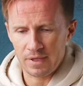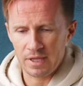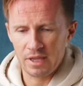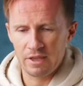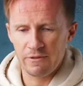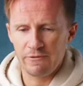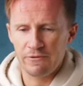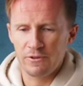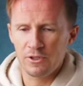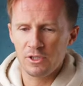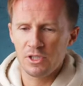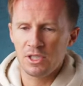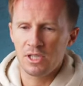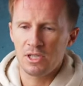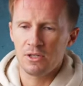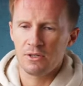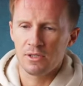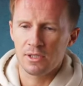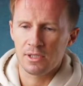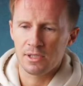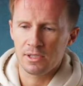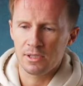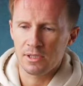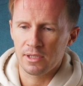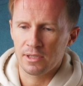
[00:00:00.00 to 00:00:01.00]
The first here
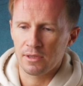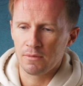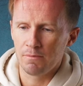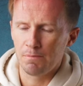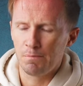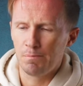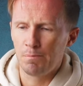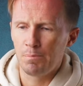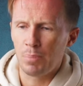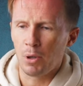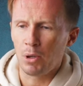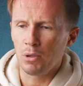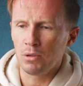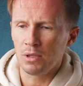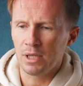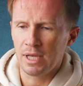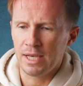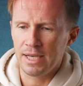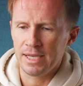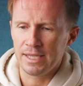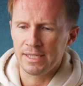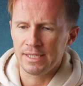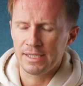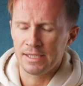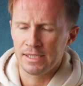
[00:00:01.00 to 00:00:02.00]
is this little ball
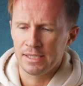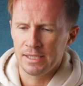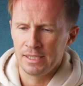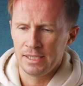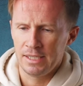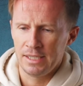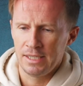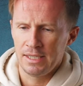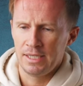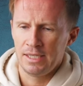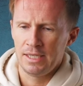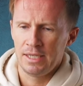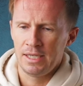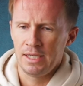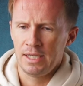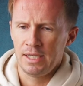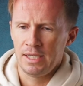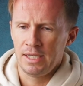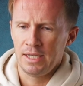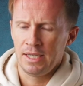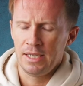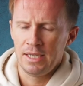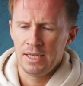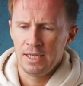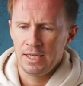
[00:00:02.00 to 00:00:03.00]
head
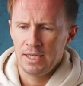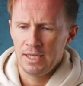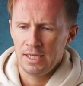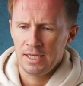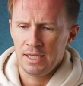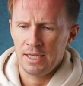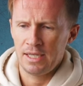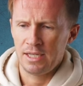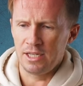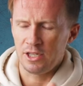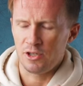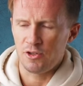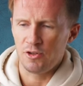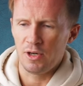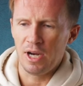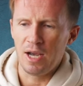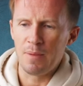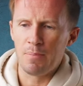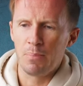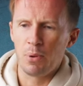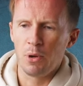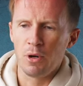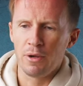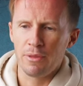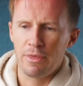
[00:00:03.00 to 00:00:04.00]
kind of
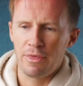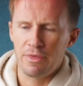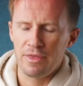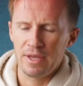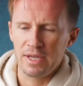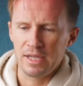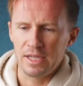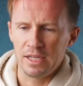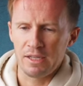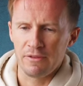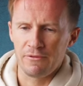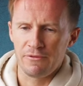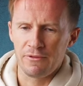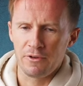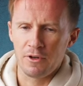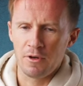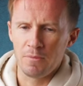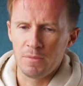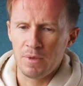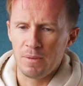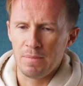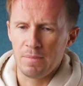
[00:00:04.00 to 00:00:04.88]
tripod thing from